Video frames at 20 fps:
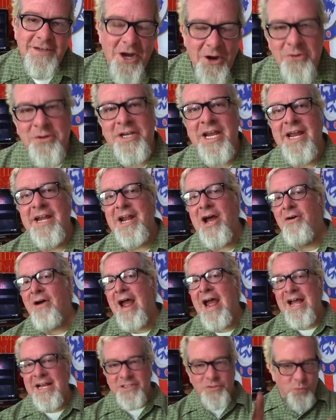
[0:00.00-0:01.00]
Okay, now
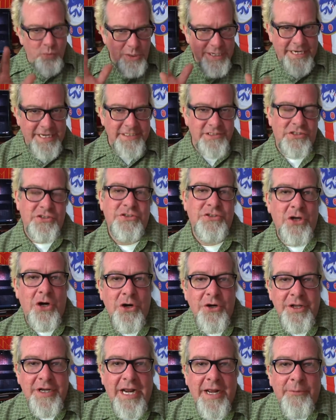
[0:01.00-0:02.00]
as we get
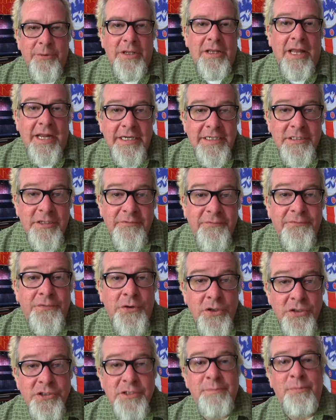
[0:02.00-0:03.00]
started, I would like to
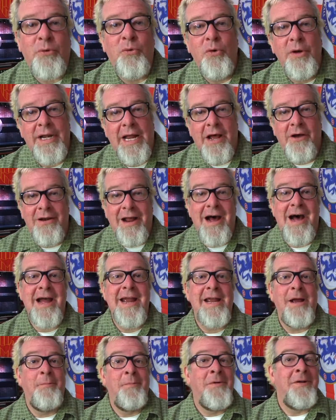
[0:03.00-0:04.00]
first point out I
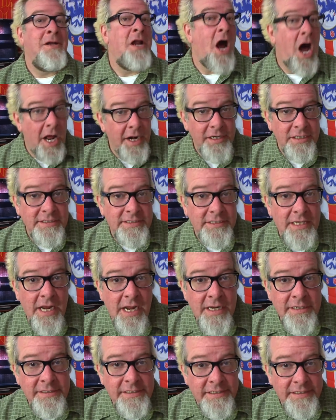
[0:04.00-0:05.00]
am not a
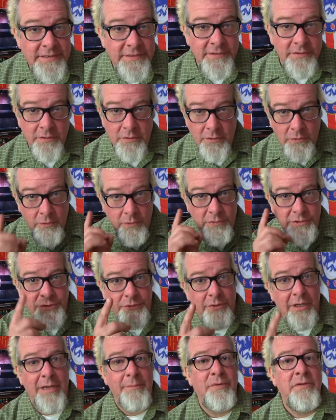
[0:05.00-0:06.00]
scientist, nor
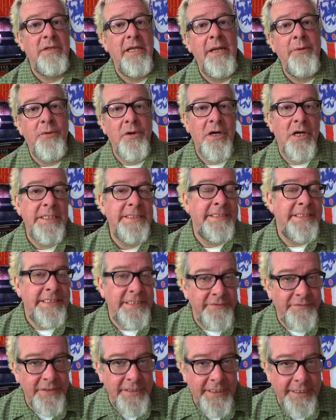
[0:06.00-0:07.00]
do I play one on
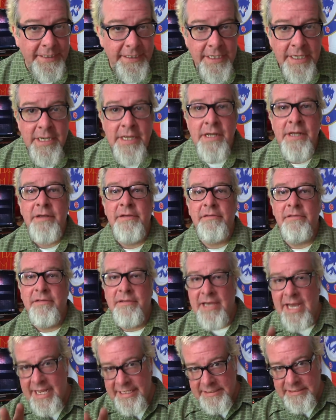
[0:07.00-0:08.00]
TV.
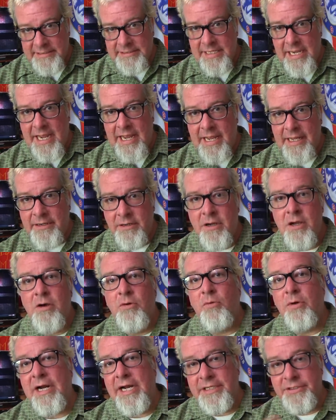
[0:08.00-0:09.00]
That said,
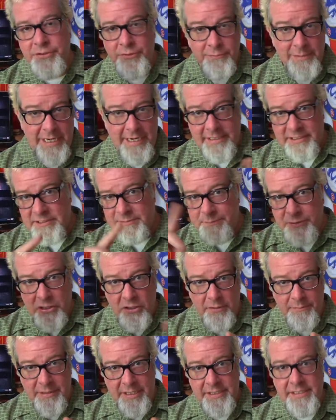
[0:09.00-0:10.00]
when I do my
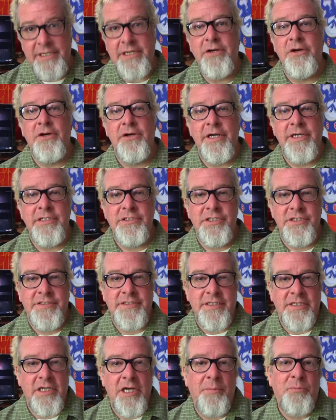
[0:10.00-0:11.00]
experiment here in
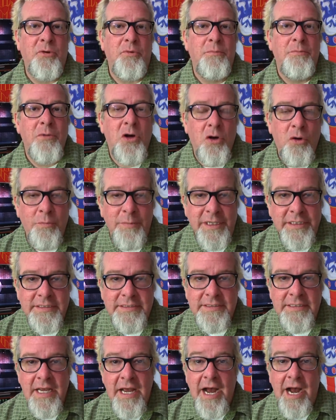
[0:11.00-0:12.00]
just a couple
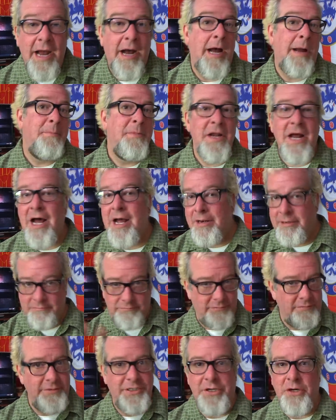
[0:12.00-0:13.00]
moments, I'm not,
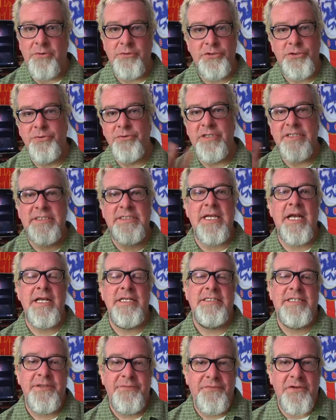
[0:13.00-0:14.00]
you know, doing the
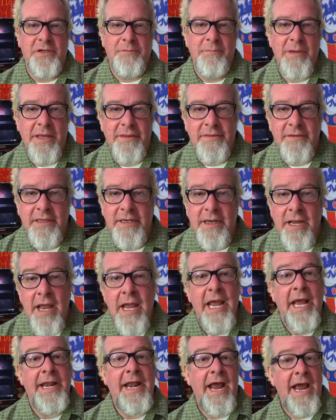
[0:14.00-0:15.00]
scientific method,
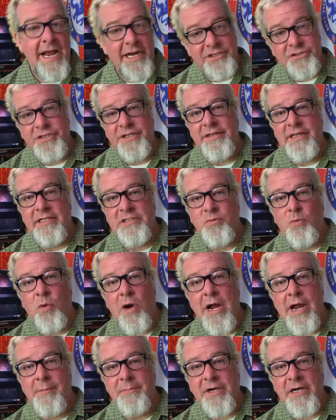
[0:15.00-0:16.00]
and actually that's
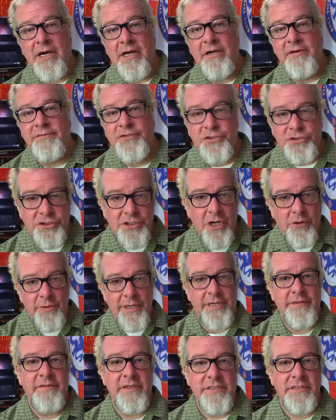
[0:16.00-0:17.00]
why I'm kind of
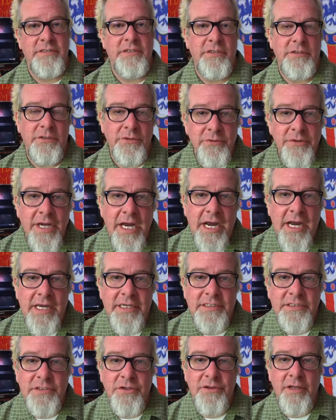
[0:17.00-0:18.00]
showing this to you
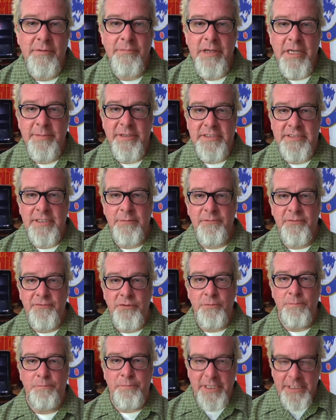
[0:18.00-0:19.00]
guys, so that maybe some of
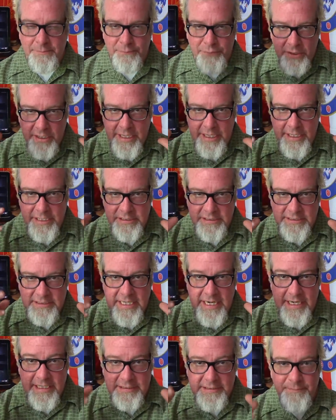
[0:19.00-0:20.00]
you big brain
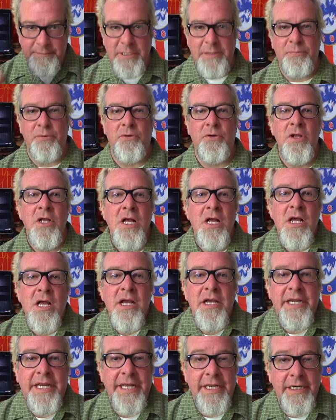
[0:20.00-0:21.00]
science people
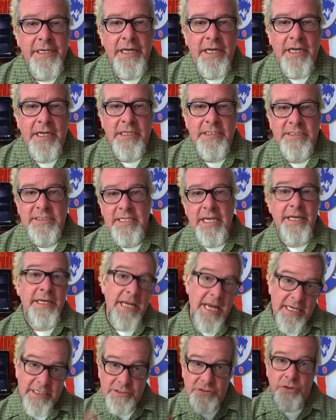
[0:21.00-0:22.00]
can uh, say
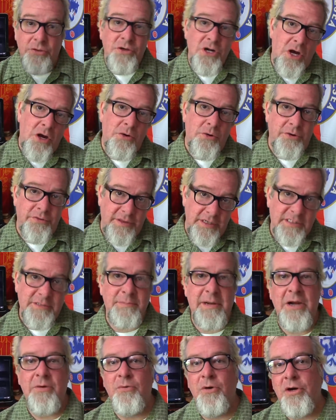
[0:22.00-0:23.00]
yes or no, or this
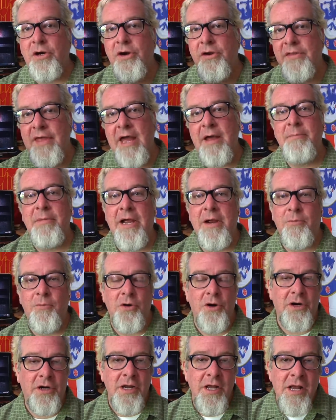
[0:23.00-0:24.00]
might work or that might
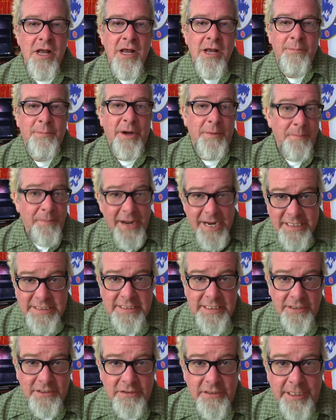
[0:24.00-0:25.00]
work. But
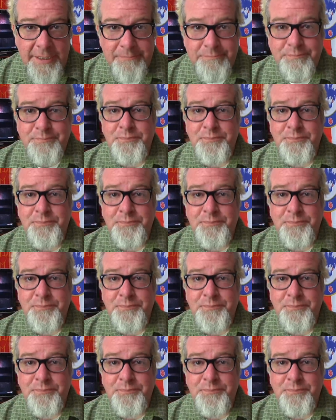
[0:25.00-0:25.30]
basically,